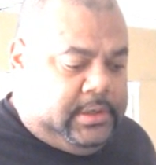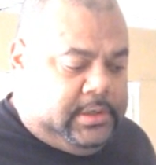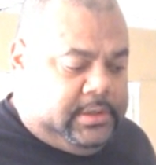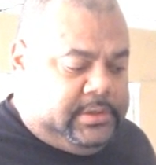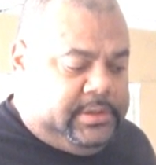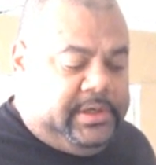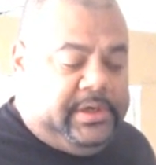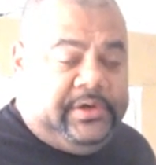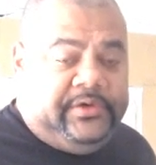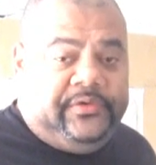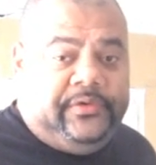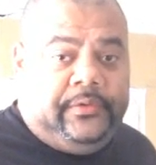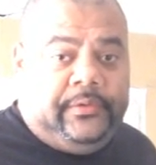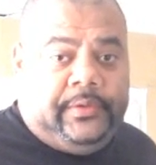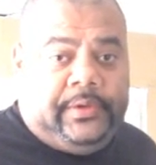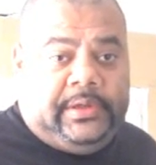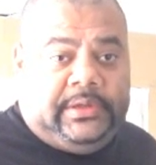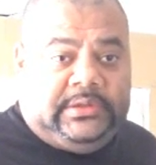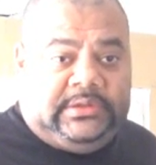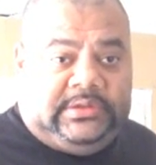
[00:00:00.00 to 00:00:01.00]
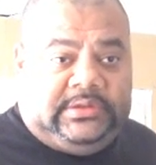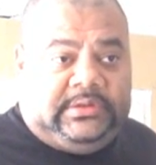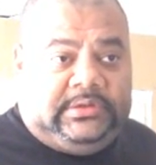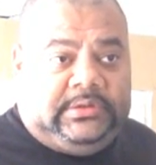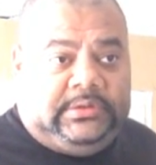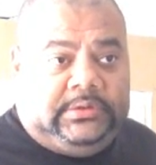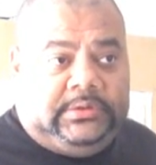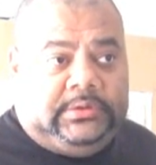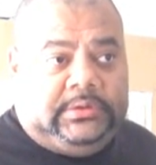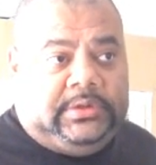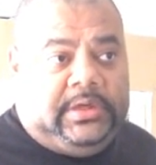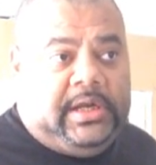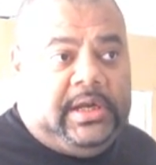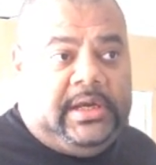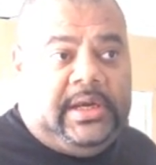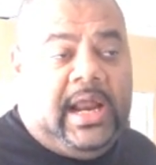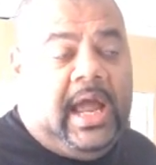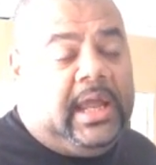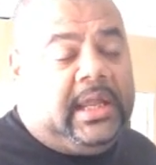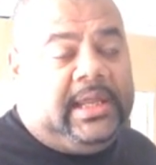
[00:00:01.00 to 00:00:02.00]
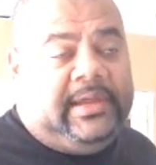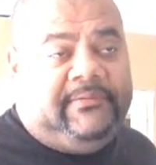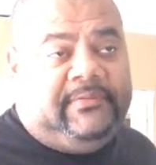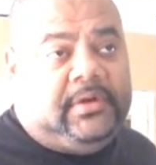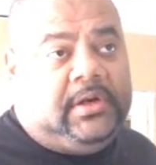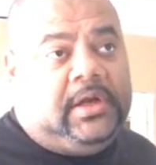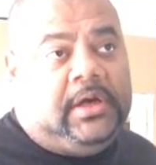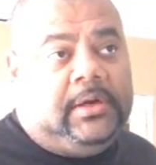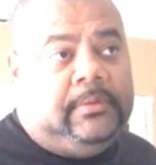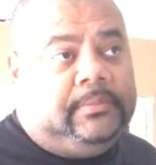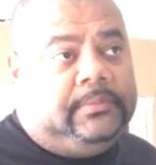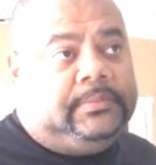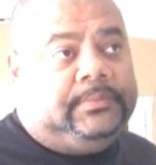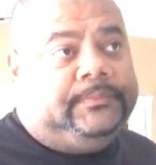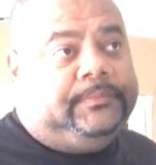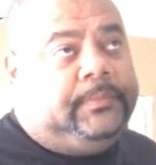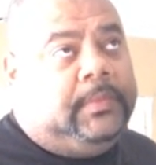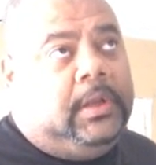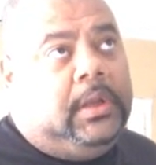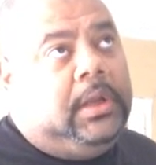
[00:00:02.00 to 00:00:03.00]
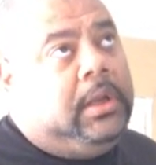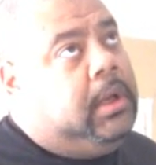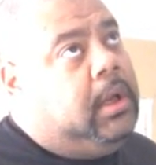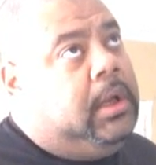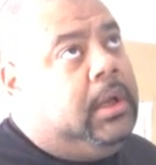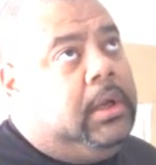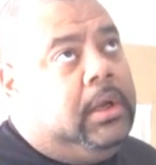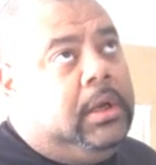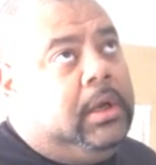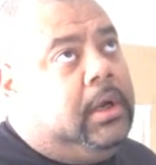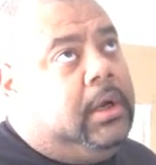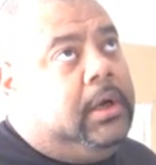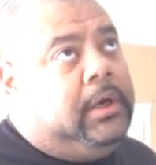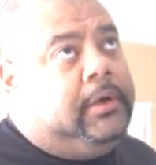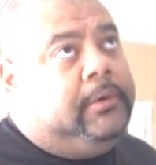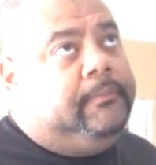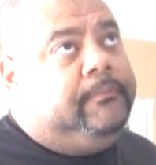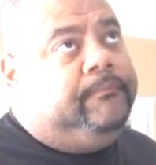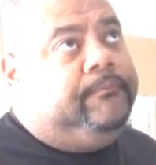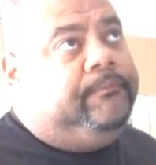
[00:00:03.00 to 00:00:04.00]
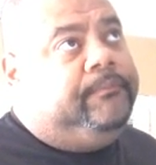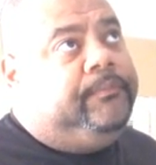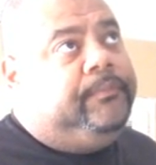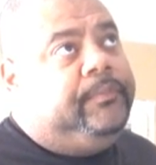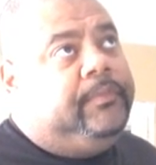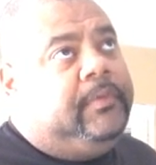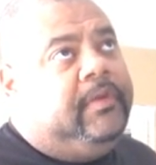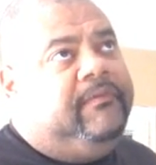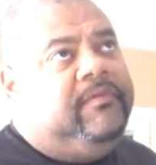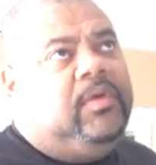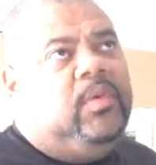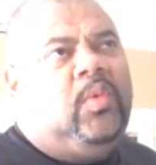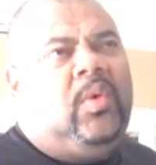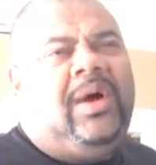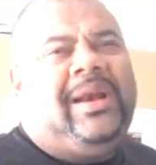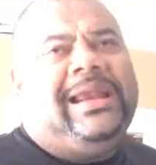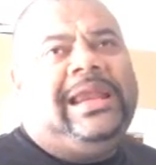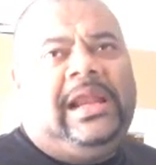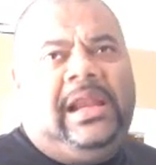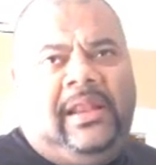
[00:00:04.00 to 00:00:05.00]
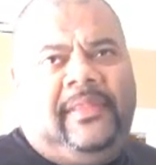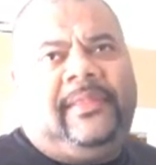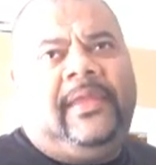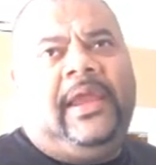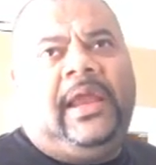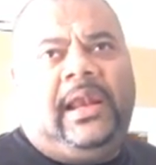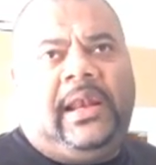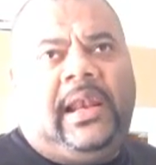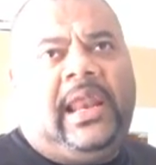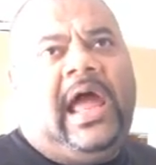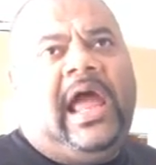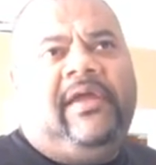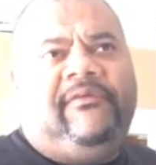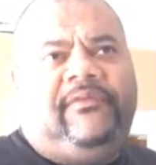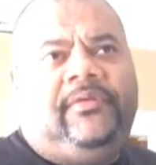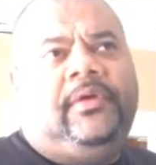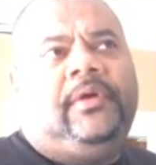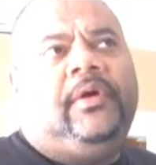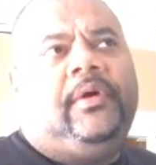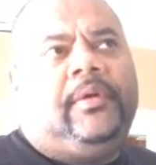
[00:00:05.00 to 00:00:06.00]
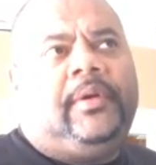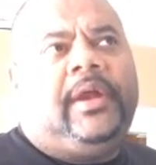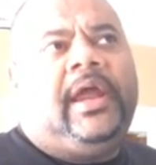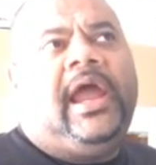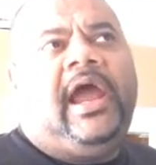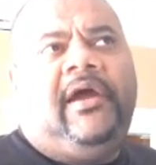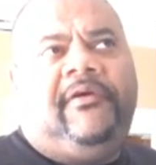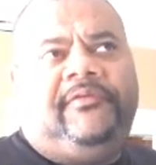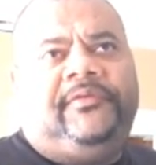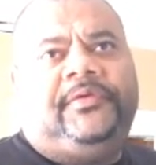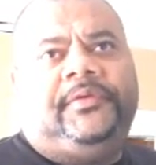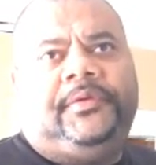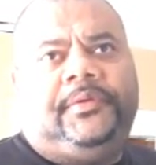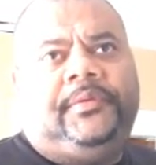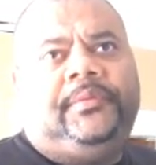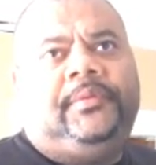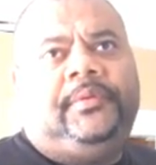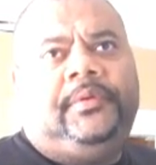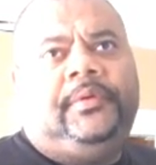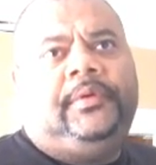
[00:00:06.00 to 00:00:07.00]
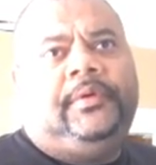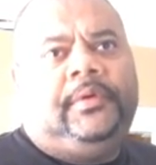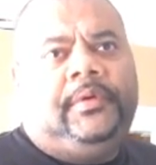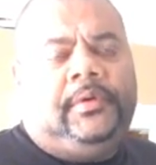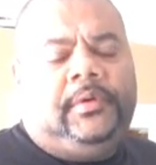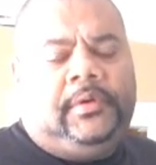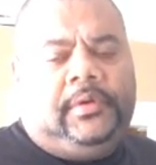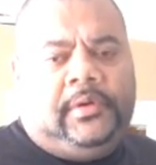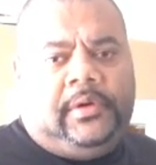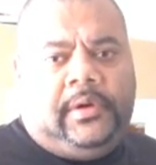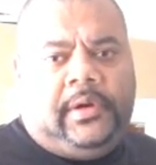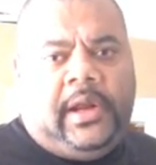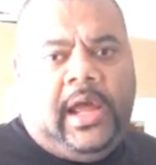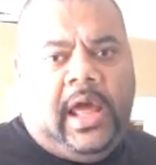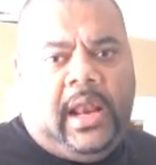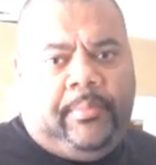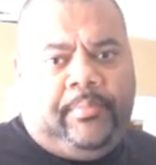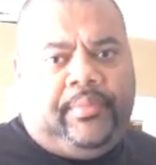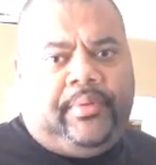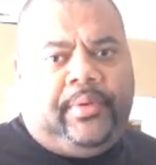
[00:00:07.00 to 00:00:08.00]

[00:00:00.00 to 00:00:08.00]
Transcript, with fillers: uh, endurance and not giving up. Uh, if you want anything in life, you're going to have to learn how to